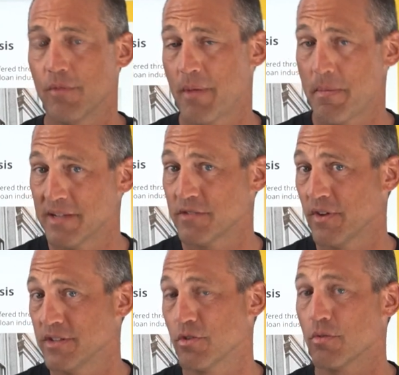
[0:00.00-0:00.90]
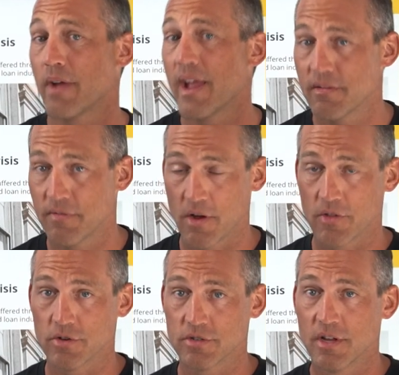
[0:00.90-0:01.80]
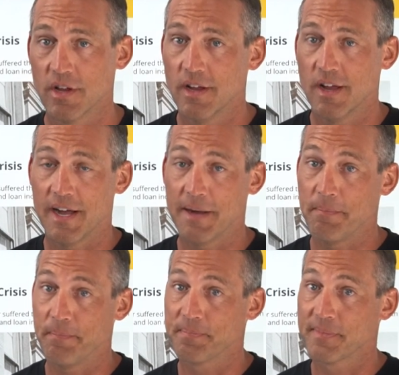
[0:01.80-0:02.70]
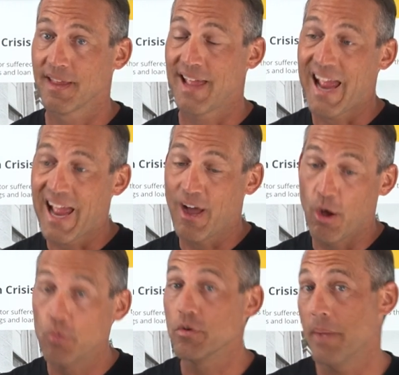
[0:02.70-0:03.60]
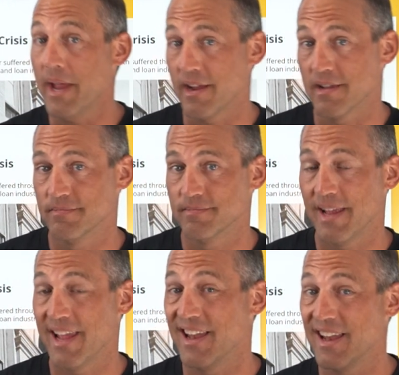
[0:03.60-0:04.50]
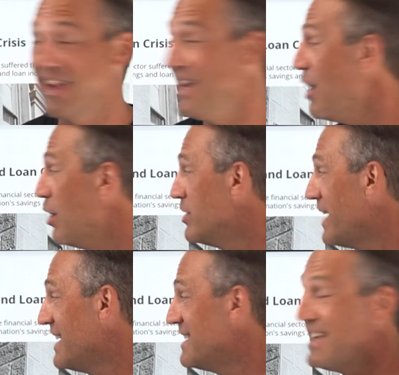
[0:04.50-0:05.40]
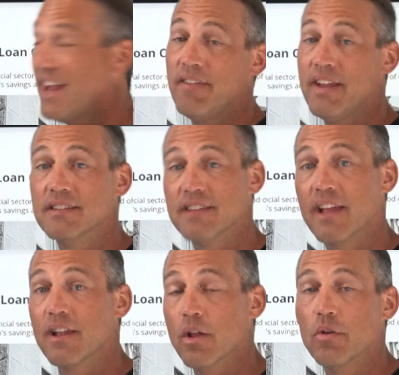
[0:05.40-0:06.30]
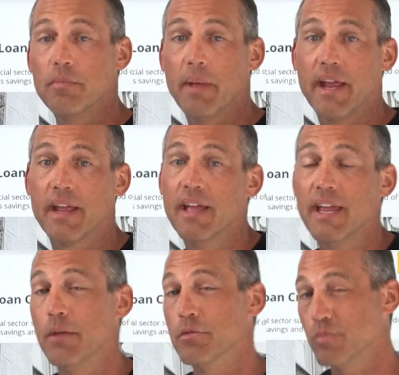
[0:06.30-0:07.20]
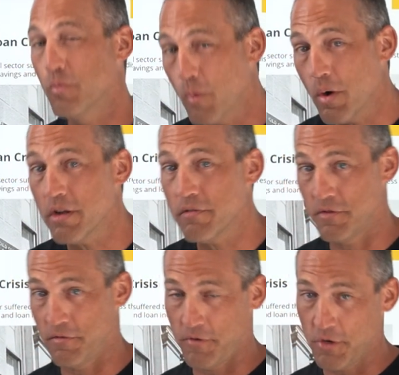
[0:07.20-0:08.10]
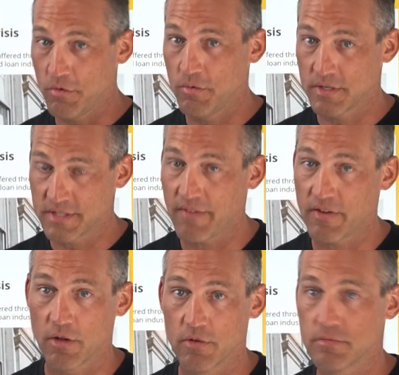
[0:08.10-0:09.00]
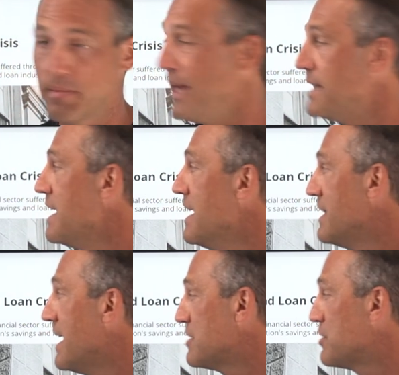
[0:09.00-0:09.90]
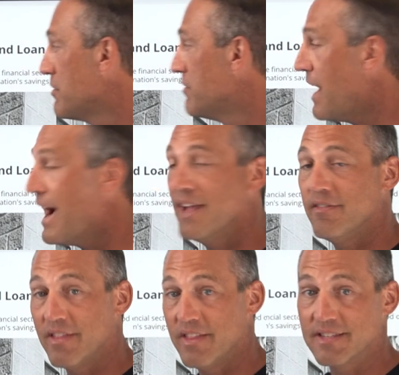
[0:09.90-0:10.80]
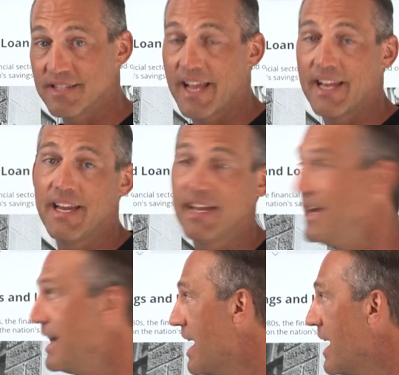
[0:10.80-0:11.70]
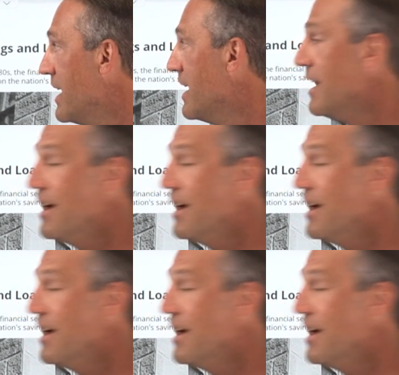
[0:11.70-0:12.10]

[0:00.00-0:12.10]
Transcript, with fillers: of my best friend's grandfathers owned a bank. And he owned a savings and loan bank. He was one of the few saving loan banks that survived this 1989